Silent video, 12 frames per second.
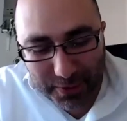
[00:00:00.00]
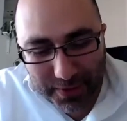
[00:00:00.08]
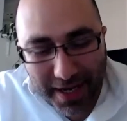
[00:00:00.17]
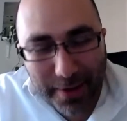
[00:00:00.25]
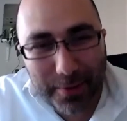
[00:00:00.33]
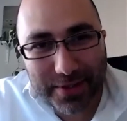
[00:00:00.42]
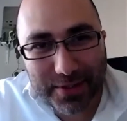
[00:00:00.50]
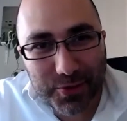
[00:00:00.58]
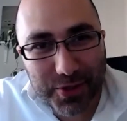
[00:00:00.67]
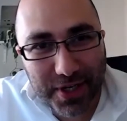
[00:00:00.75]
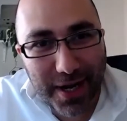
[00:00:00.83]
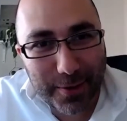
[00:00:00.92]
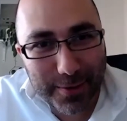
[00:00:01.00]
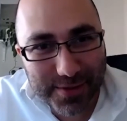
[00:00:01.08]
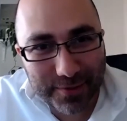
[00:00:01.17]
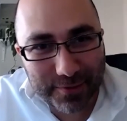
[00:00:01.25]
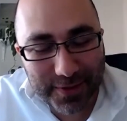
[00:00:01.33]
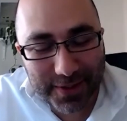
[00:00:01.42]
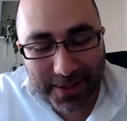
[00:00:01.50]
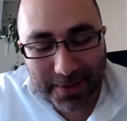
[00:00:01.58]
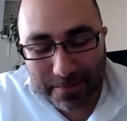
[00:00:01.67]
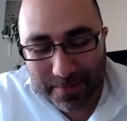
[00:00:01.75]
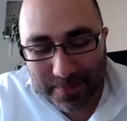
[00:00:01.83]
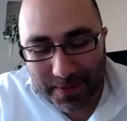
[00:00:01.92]
you're now at Chicago Symphony.
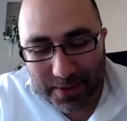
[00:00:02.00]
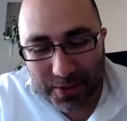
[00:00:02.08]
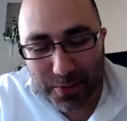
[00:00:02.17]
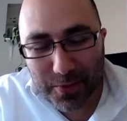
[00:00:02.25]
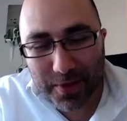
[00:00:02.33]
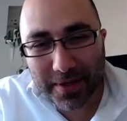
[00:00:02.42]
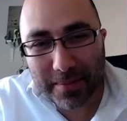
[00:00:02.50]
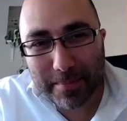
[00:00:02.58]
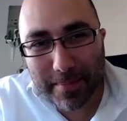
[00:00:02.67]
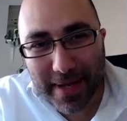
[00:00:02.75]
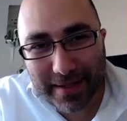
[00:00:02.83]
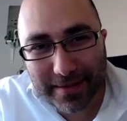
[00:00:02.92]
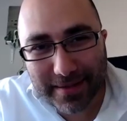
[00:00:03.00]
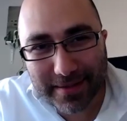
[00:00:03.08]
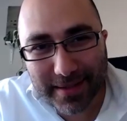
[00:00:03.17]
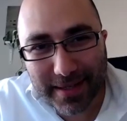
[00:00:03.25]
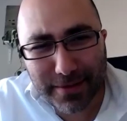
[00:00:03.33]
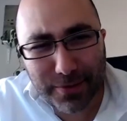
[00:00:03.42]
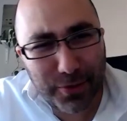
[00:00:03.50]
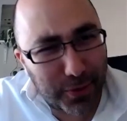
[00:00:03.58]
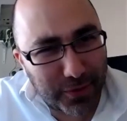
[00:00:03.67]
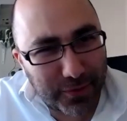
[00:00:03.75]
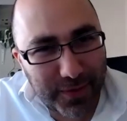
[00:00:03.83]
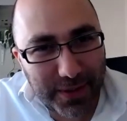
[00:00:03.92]
You were met in New
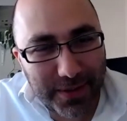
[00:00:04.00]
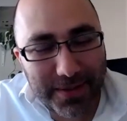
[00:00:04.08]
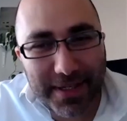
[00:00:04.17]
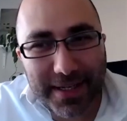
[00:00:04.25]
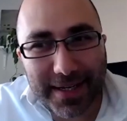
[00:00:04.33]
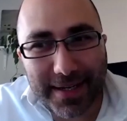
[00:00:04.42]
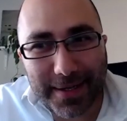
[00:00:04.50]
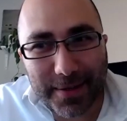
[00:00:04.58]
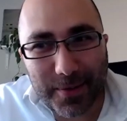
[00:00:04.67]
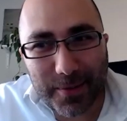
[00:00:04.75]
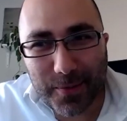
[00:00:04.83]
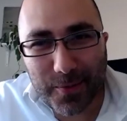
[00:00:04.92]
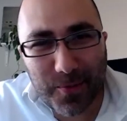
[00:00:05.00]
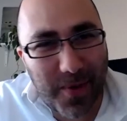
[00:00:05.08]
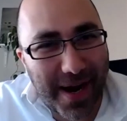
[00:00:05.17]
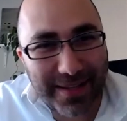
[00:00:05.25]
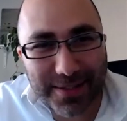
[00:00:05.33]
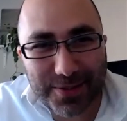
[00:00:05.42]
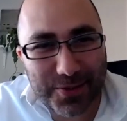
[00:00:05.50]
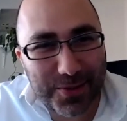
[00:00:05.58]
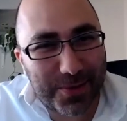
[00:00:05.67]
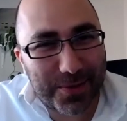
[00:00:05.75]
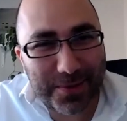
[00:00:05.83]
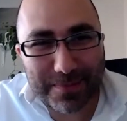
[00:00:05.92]
York Phil. Why did
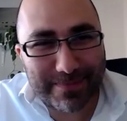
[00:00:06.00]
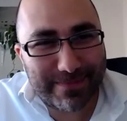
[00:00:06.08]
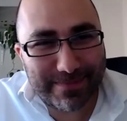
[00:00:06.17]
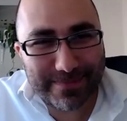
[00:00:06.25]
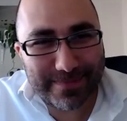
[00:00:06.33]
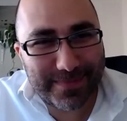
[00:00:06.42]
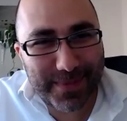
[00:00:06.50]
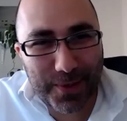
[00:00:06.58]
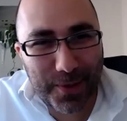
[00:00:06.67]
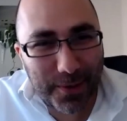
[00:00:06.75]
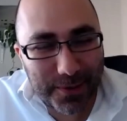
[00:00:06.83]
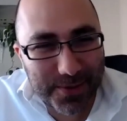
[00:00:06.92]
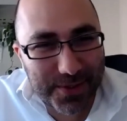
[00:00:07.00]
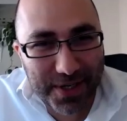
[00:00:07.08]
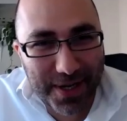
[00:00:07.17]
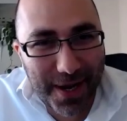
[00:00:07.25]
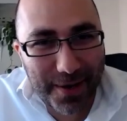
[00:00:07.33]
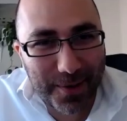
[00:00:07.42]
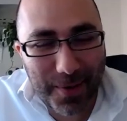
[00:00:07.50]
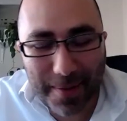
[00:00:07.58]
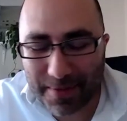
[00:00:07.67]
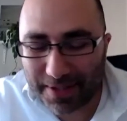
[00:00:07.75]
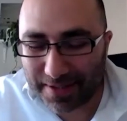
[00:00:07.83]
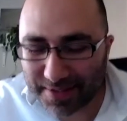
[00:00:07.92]
you go to Chicago? I
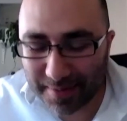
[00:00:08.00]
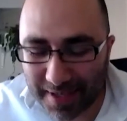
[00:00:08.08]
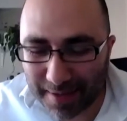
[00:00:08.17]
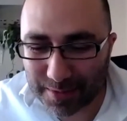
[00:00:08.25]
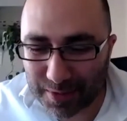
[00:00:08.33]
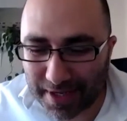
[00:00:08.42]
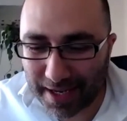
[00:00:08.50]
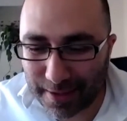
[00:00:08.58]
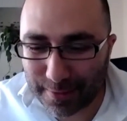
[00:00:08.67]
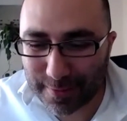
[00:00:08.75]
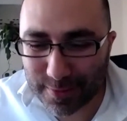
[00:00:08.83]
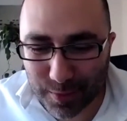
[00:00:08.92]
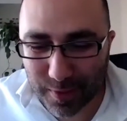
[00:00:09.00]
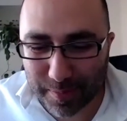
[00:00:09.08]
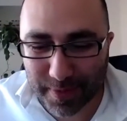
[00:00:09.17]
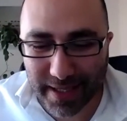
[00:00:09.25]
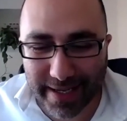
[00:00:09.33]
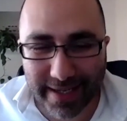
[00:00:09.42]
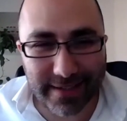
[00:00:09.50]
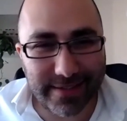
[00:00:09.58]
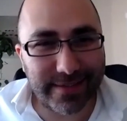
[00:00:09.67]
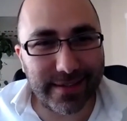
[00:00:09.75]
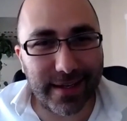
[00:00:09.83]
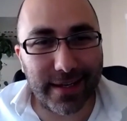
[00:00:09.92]
mean, sometimes you get used to a
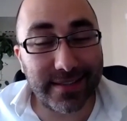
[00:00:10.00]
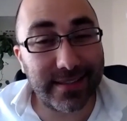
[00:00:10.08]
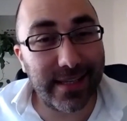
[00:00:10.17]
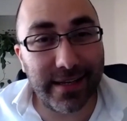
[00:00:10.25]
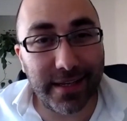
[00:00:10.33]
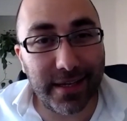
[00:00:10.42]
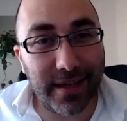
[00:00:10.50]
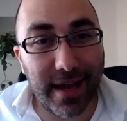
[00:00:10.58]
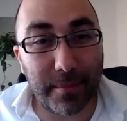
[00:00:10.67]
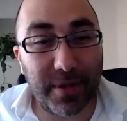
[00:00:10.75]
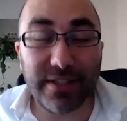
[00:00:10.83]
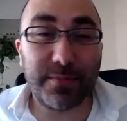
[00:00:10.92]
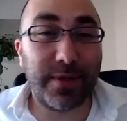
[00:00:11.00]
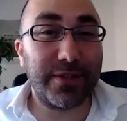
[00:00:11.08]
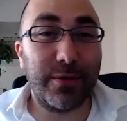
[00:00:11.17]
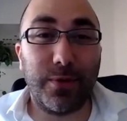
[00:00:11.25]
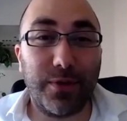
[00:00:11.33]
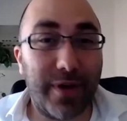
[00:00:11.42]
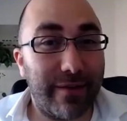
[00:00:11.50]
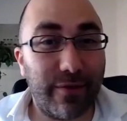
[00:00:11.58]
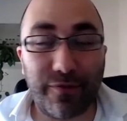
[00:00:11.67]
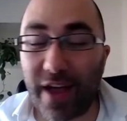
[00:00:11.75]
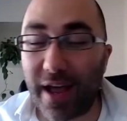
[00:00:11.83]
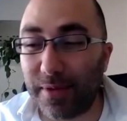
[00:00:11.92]
place, a city. I mean, especially when you have a
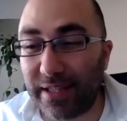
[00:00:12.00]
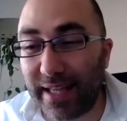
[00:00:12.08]
family,